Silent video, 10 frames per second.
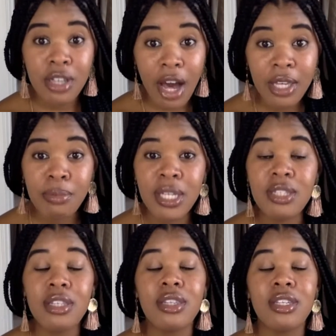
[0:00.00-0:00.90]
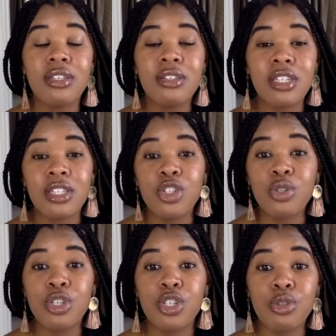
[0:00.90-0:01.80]
documents and these are things that
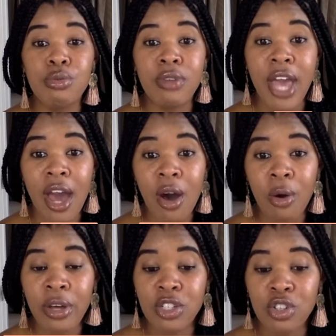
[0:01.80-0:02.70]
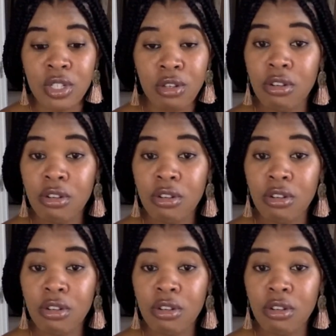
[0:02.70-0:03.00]
you can do now and just